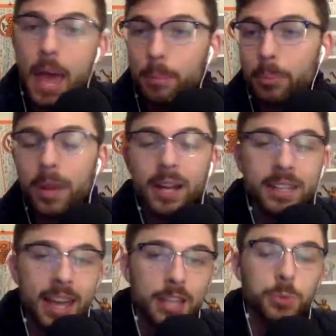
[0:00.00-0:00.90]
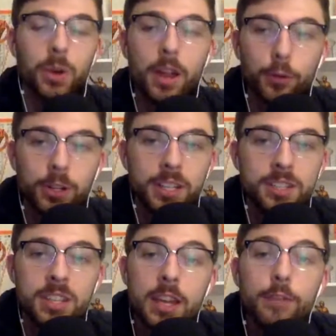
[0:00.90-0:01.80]
Apple Podcasts, wherever it
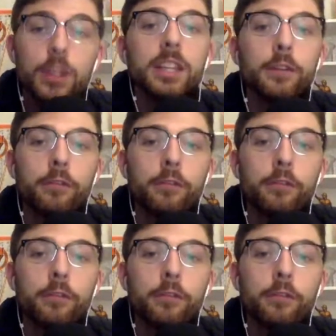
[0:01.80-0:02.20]
is, if you can leave